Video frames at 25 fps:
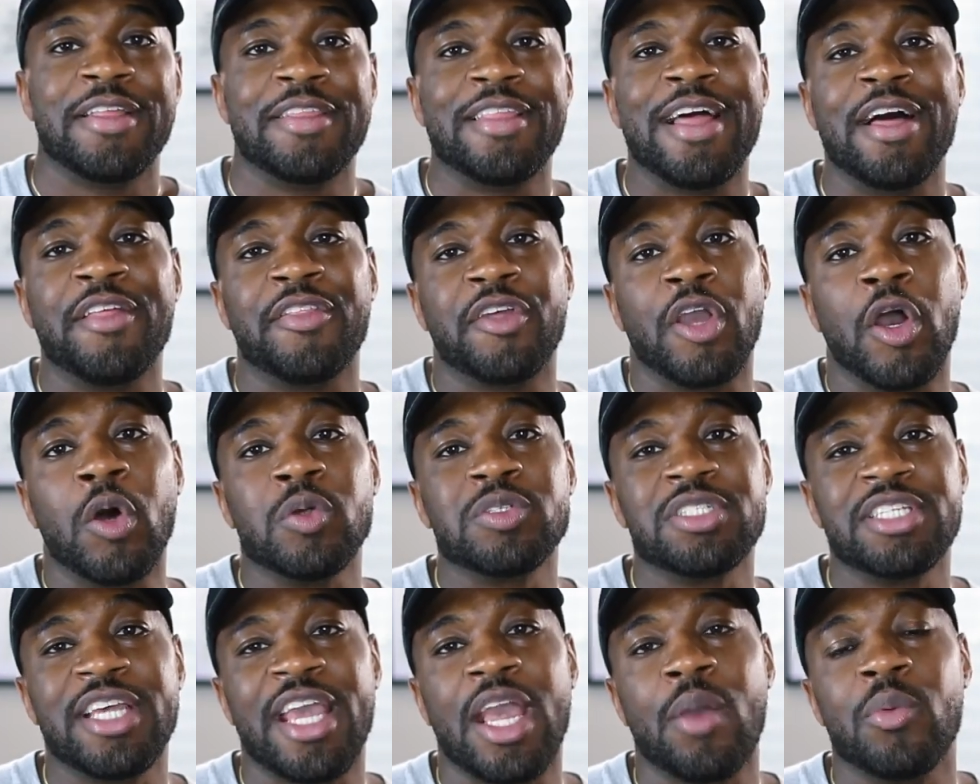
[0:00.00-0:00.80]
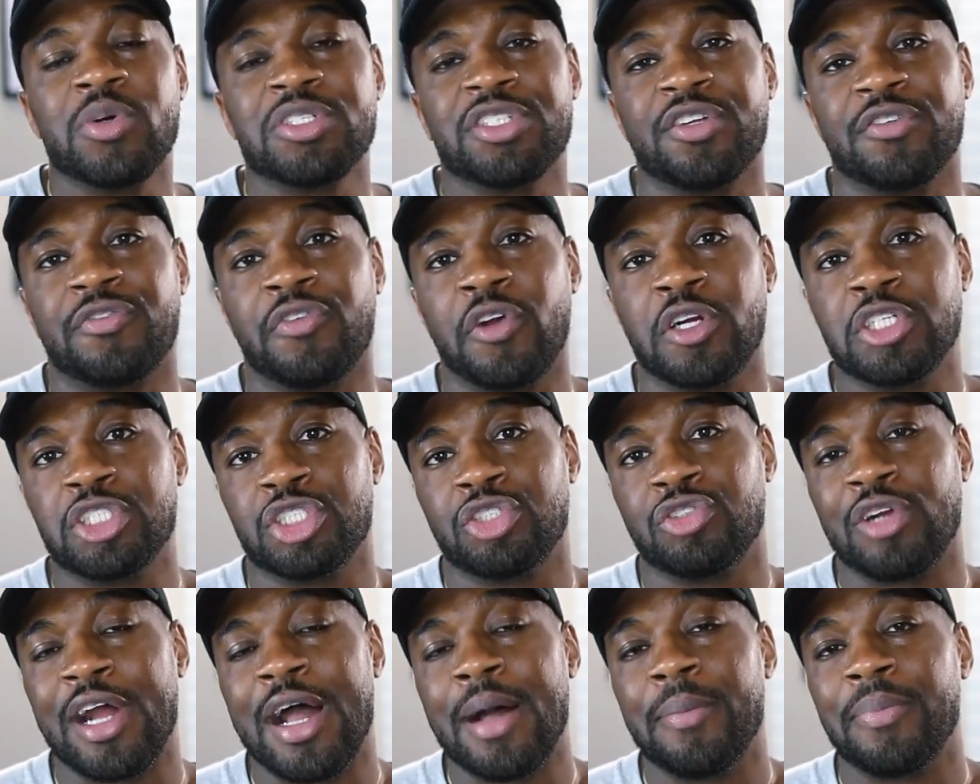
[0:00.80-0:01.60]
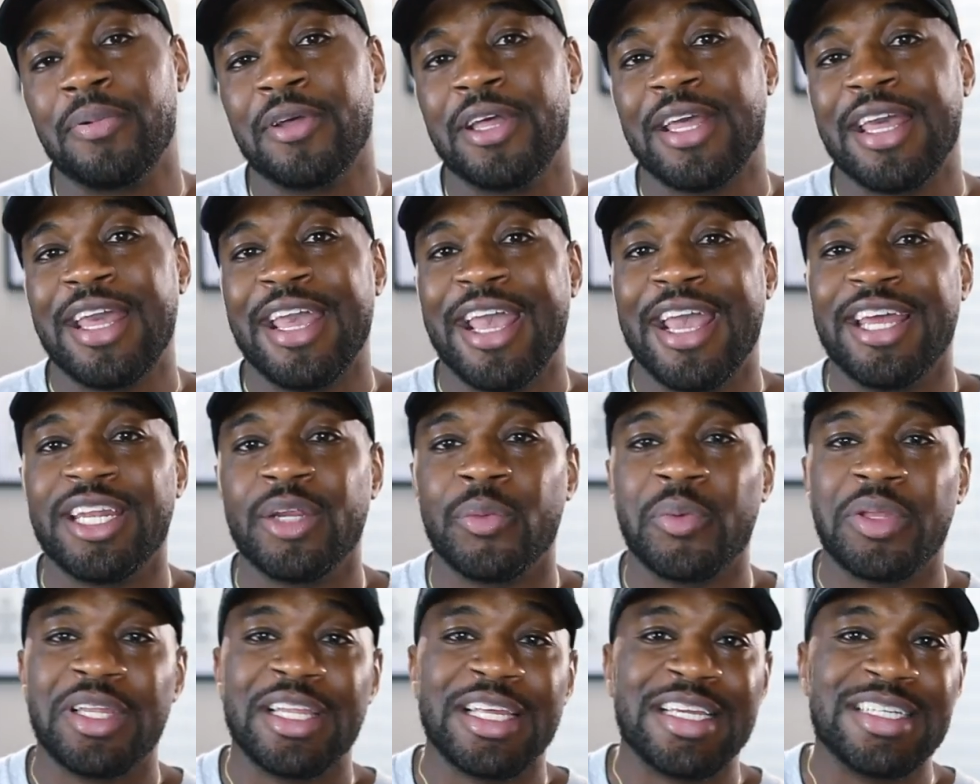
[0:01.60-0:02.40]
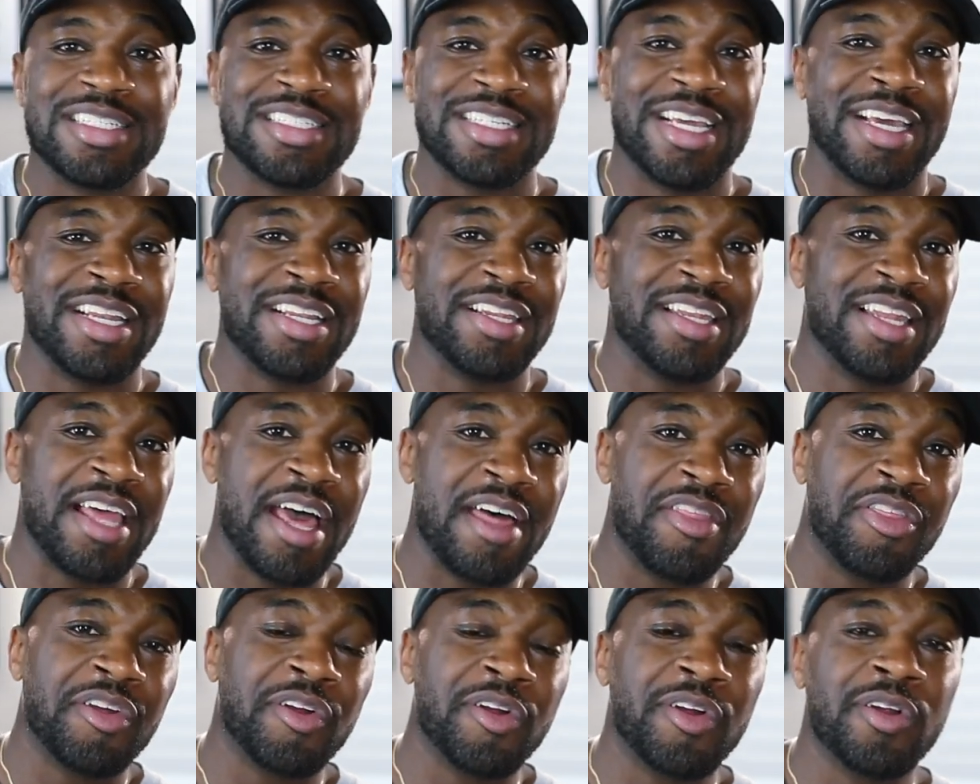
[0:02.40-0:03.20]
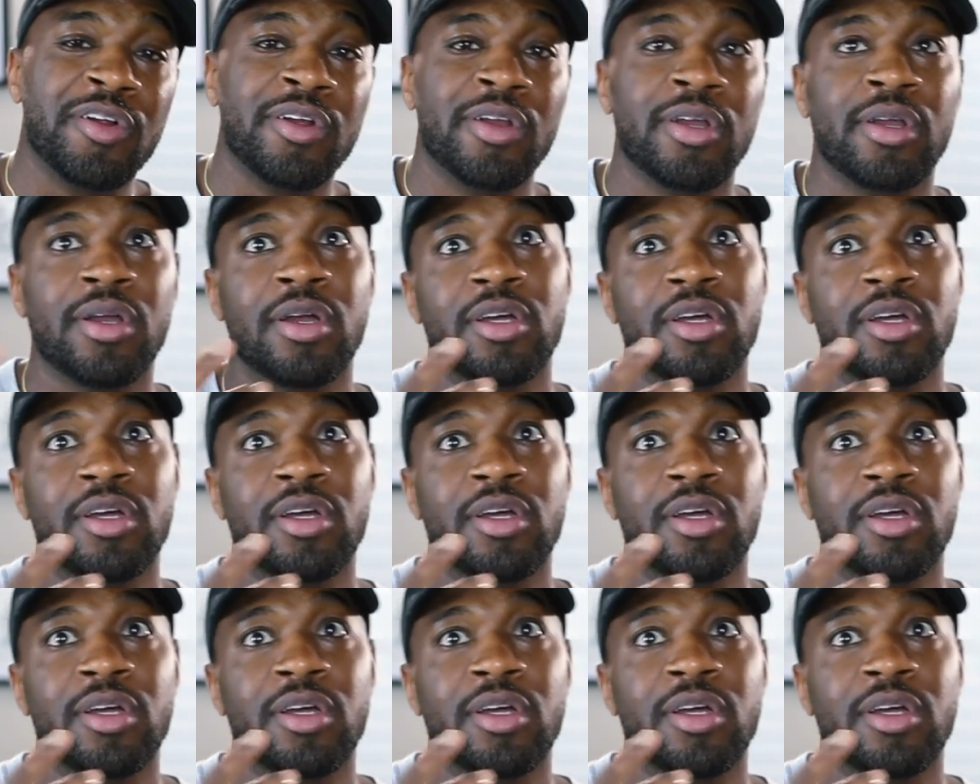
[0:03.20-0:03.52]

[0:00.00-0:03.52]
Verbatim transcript: Now the O C A was the first drop, and it released in leather,